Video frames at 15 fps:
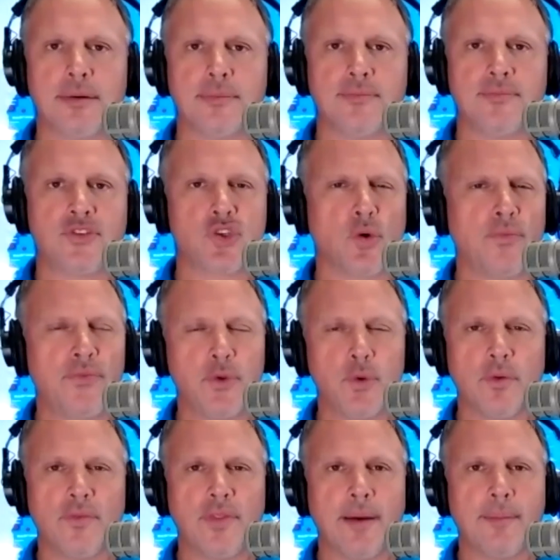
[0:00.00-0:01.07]
so few
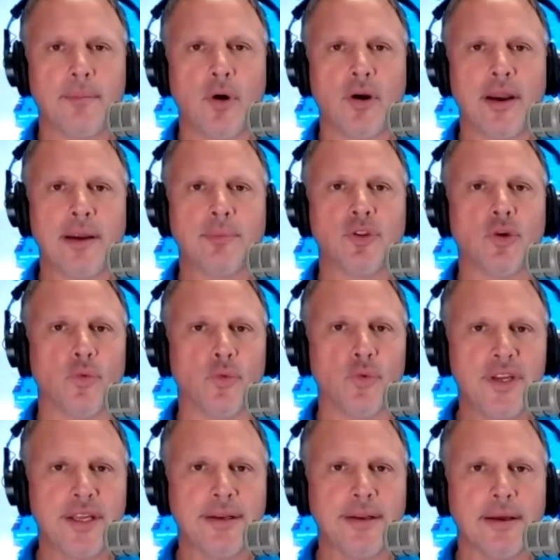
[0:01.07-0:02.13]
of them are able to
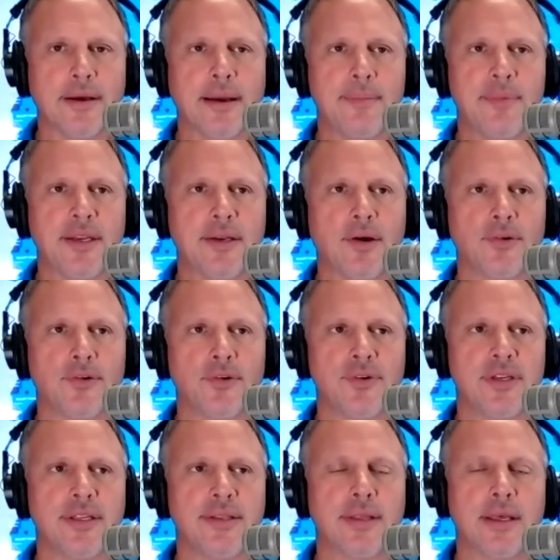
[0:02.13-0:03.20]
read. I mean,
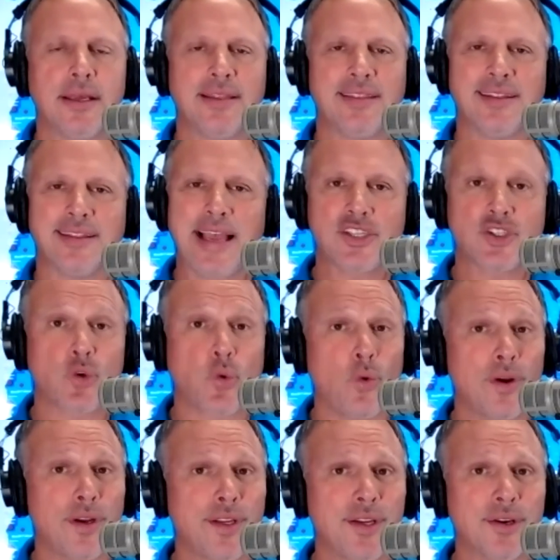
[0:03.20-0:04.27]
underneath the last
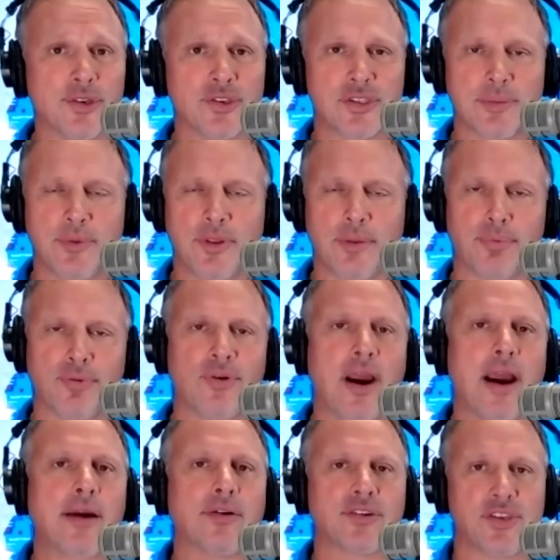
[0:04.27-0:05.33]
20 years, some of the
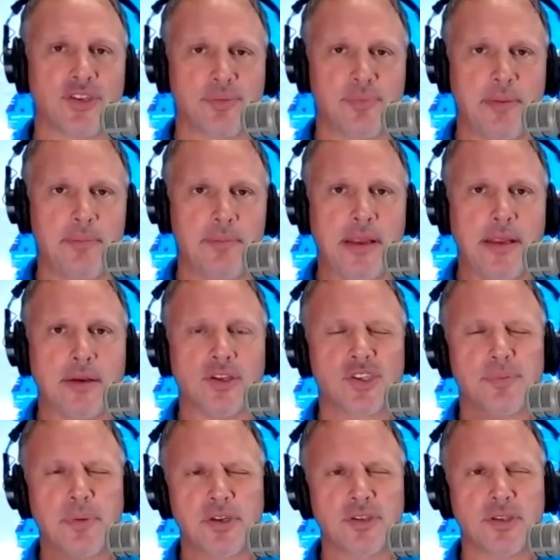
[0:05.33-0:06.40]
progress that's been made,
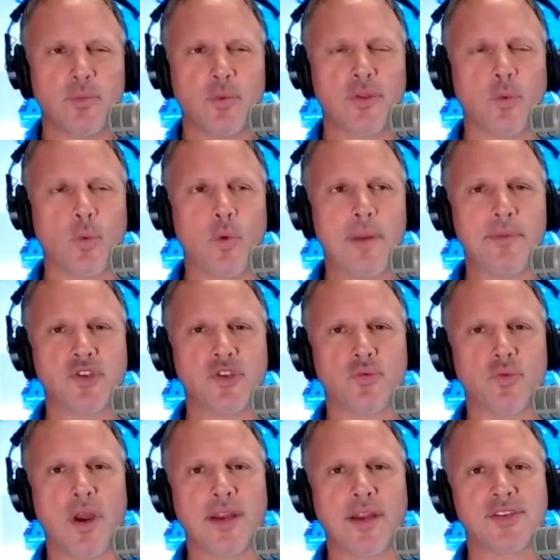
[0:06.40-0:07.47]
especially with the women's
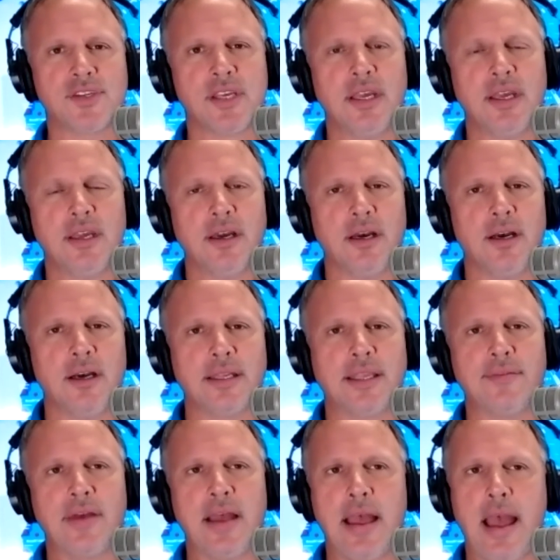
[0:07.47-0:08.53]
rights,
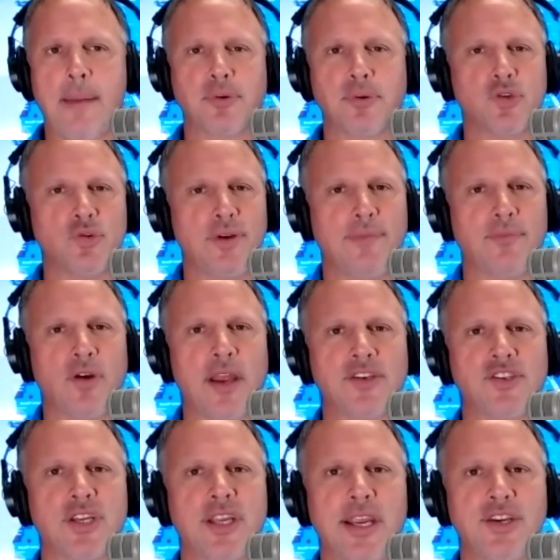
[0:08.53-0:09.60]
give opportunity for
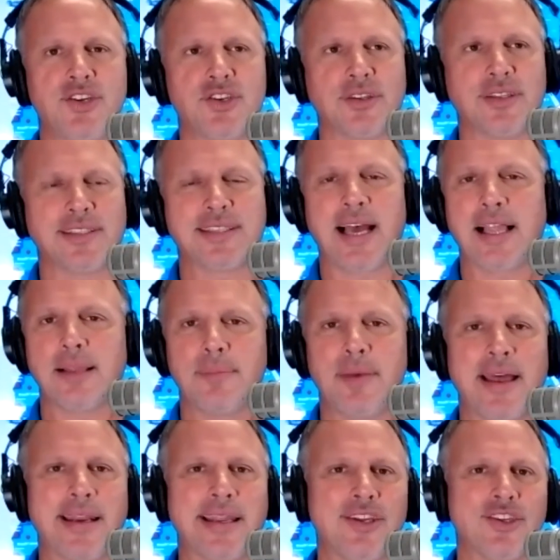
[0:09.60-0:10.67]
education. The
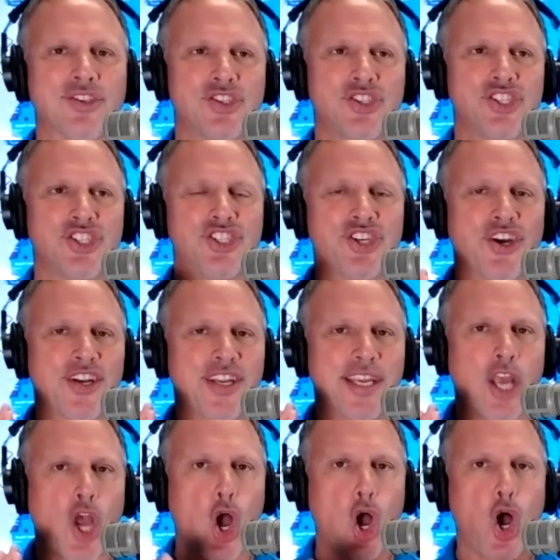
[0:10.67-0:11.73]
Taliban is
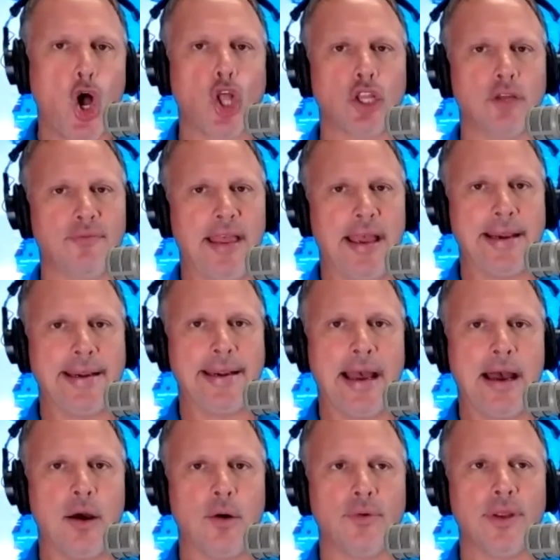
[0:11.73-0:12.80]
shutting all of that
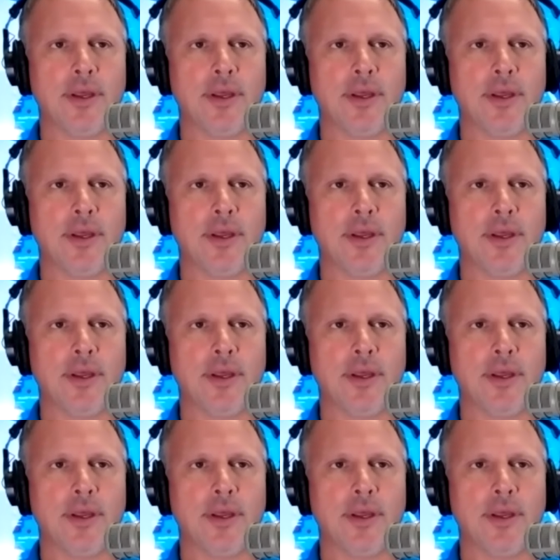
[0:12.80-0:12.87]
down.